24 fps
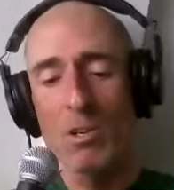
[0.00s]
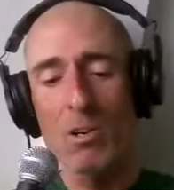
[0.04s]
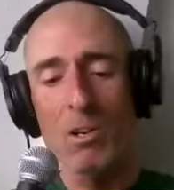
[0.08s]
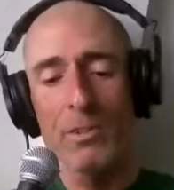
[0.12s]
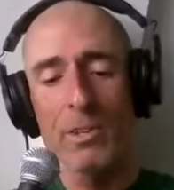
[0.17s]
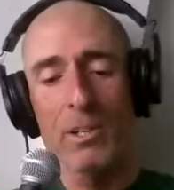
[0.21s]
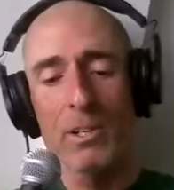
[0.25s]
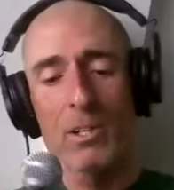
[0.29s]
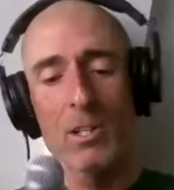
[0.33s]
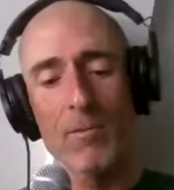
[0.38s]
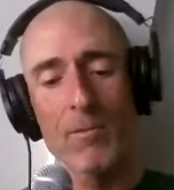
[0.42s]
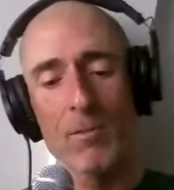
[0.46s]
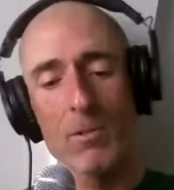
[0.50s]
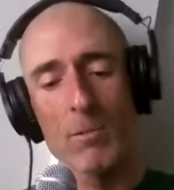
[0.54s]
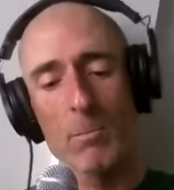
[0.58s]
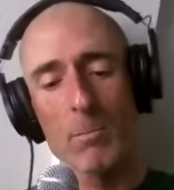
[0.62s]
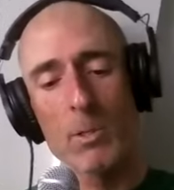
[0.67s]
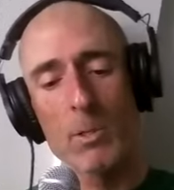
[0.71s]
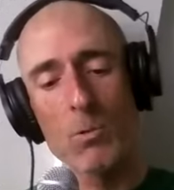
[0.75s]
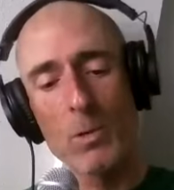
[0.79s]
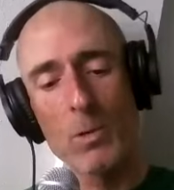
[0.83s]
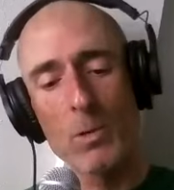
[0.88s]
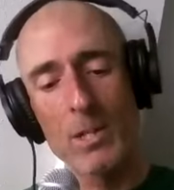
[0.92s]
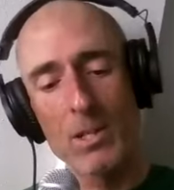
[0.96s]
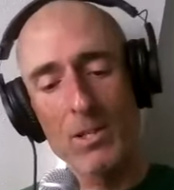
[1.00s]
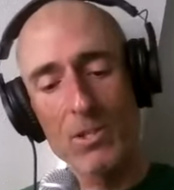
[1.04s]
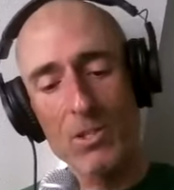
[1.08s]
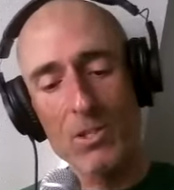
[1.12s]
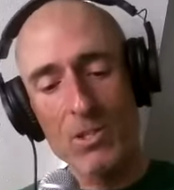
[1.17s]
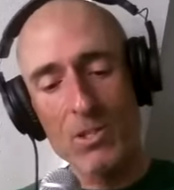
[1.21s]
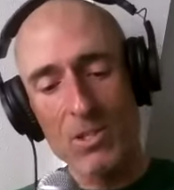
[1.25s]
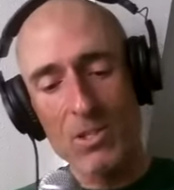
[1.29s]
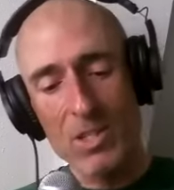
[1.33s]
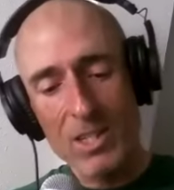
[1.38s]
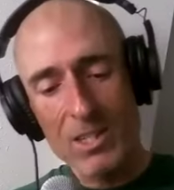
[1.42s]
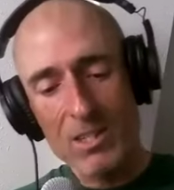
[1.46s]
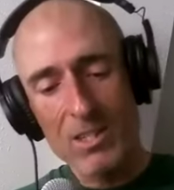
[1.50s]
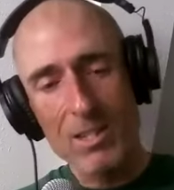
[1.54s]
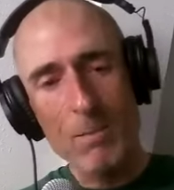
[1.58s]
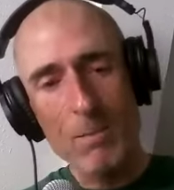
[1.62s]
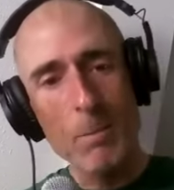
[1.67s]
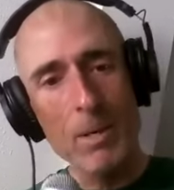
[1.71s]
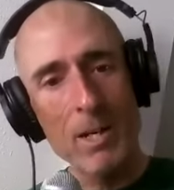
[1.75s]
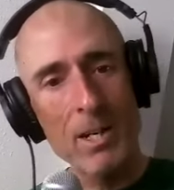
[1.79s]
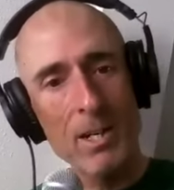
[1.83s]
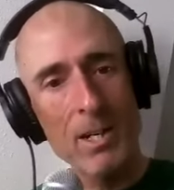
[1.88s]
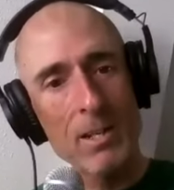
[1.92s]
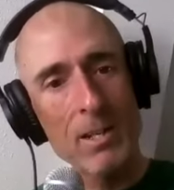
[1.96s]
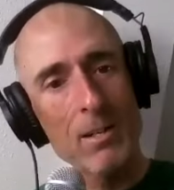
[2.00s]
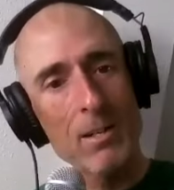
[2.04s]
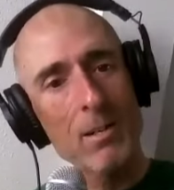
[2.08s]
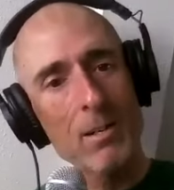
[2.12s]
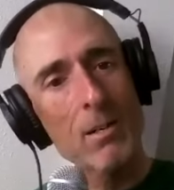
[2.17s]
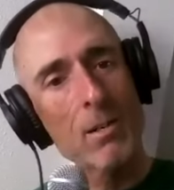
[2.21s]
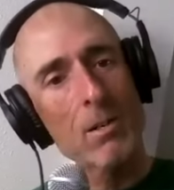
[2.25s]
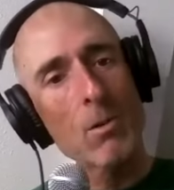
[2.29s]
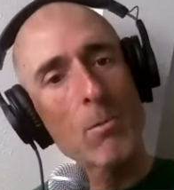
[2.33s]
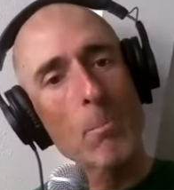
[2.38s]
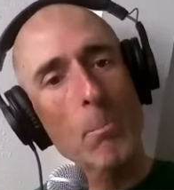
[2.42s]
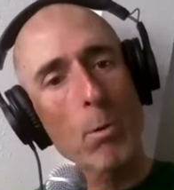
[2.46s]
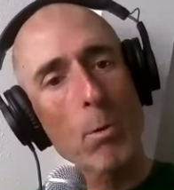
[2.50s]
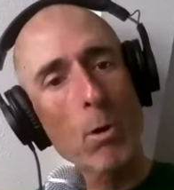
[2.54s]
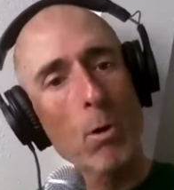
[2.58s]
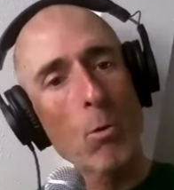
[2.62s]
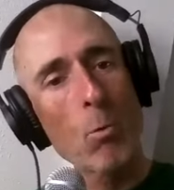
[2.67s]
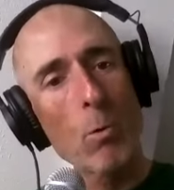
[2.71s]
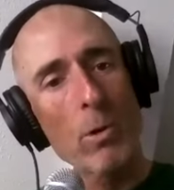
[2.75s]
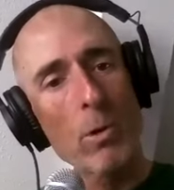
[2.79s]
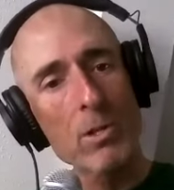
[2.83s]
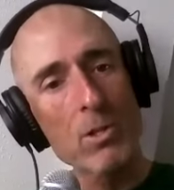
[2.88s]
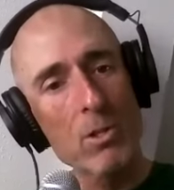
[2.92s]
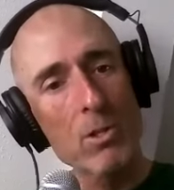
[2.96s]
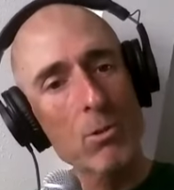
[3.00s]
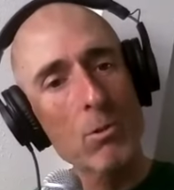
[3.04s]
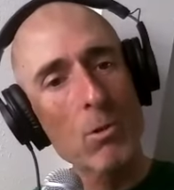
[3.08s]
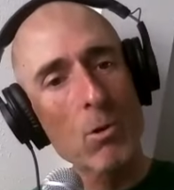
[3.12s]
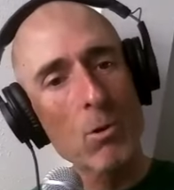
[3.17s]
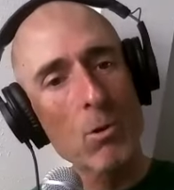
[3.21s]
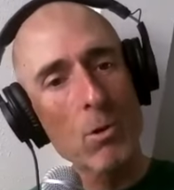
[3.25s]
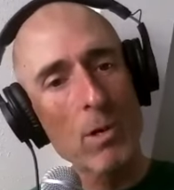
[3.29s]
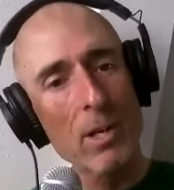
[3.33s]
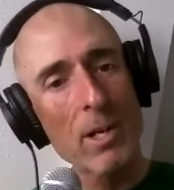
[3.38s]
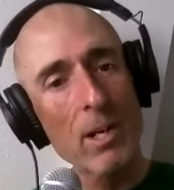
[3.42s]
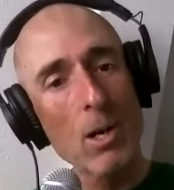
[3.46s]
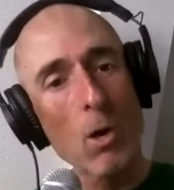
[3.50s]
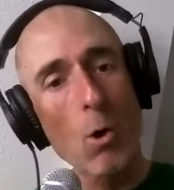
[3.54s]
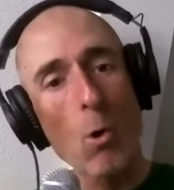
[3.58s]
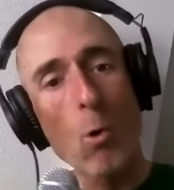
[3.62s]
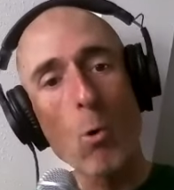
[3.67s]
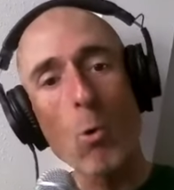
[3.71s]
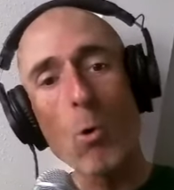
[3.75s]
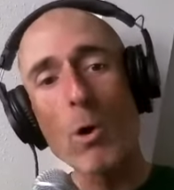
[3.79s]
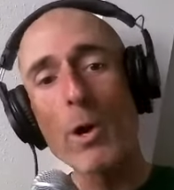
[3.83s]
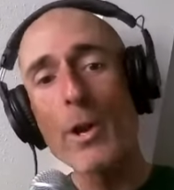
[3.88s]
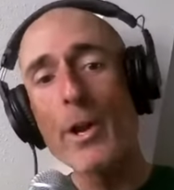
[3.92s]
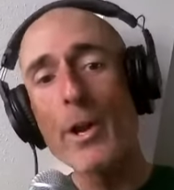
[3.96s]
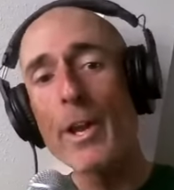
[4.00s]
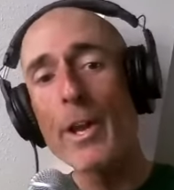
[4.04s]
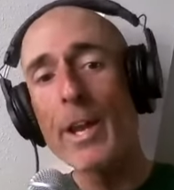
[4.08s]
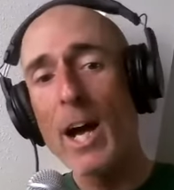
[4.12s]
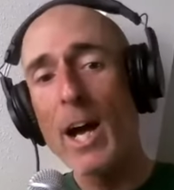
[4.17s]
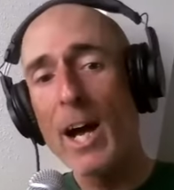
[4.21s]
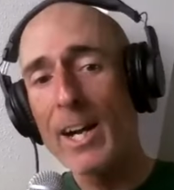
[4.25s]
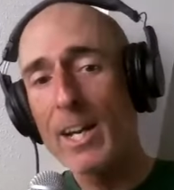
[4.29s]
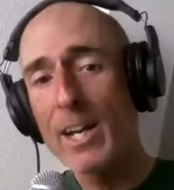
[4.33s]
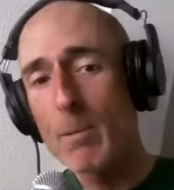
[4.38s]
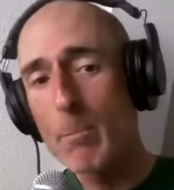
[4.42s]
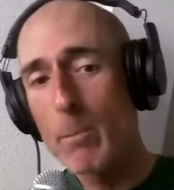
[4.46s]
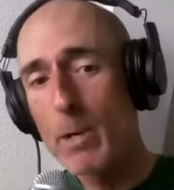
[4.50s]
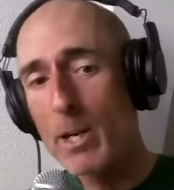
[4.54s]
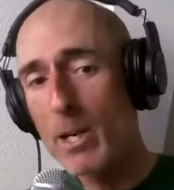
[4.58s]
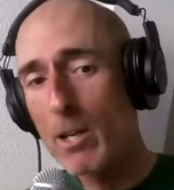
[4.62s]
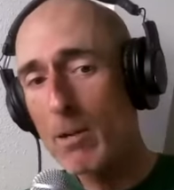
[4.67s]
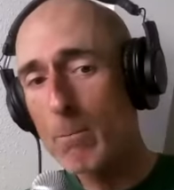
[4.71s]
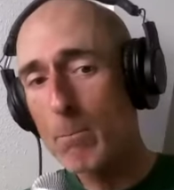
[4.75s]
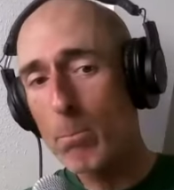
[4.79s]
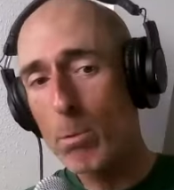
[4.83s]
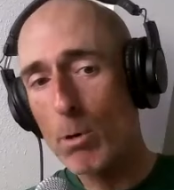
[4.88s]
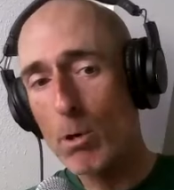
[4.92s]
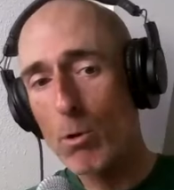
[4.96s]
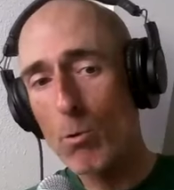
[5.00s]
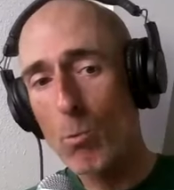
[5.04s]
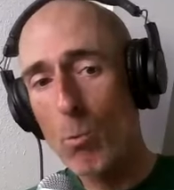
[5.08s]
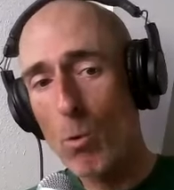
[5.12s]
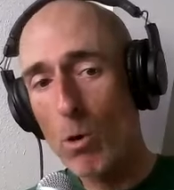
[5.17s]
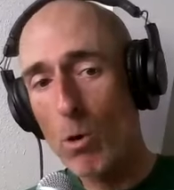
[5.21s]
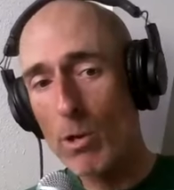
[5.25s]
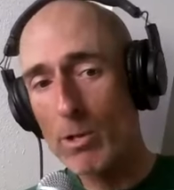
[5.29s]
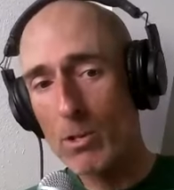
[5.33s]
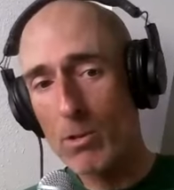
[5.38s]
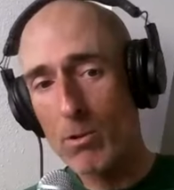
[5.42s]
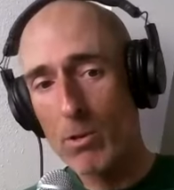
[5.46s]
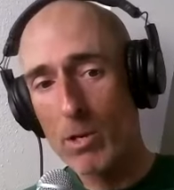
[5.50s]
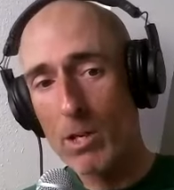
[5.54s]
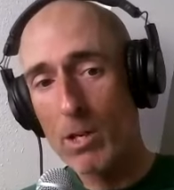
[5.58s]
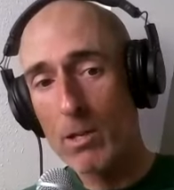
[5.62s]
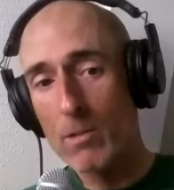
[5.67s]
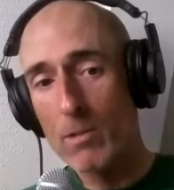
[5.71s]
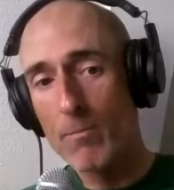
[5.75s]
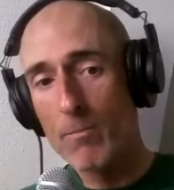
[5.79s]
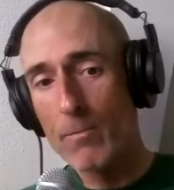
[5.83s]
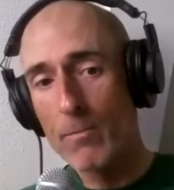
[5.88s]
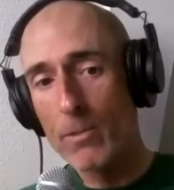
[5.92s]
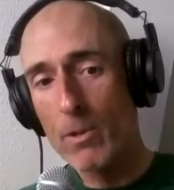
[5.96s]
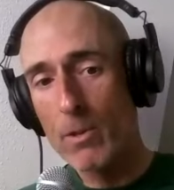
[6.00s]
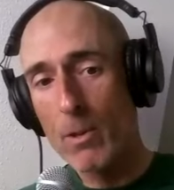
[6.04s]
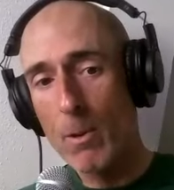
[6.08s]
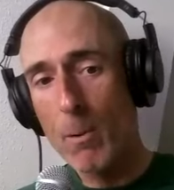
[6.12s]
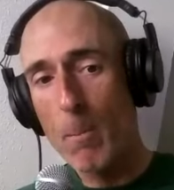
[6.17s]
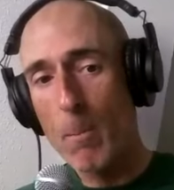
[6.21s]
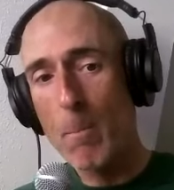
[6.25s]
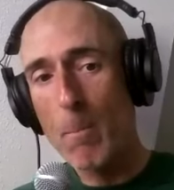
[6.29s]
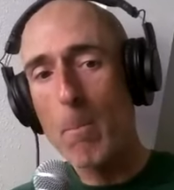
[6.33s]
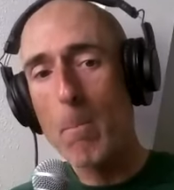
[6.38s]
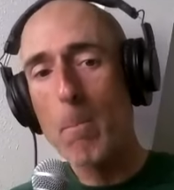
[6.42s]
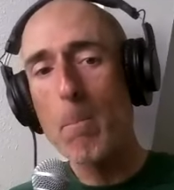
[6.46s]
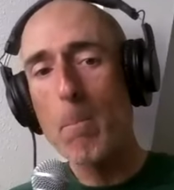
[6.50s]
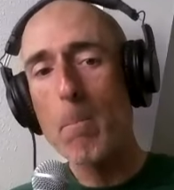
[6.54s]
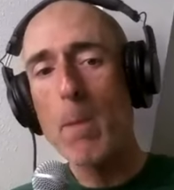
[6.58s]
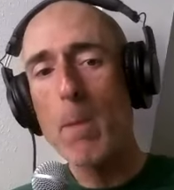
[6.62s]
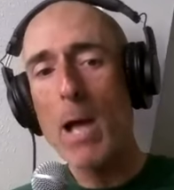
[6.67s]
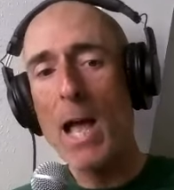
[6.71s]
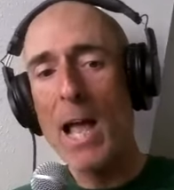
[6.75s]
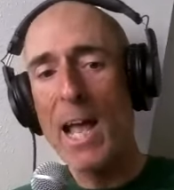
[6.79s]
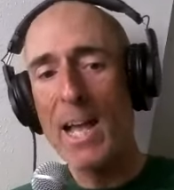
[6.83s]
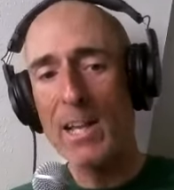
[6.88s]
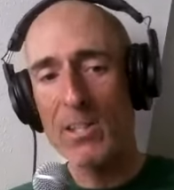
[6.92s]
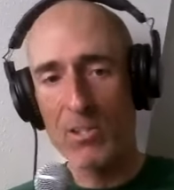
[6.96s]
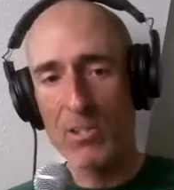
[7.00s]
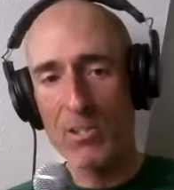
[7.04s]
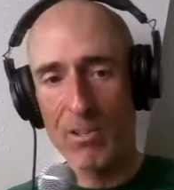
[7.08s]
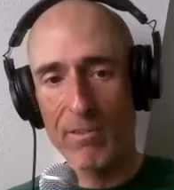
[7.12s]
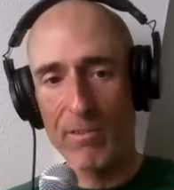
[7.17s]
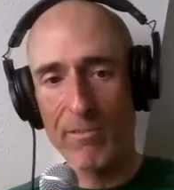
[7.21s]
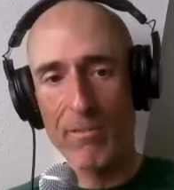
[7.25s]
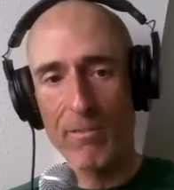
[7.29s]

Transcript: on the difference between a 60 minute pro one two crit or a 90 minute pro one crit. Massive.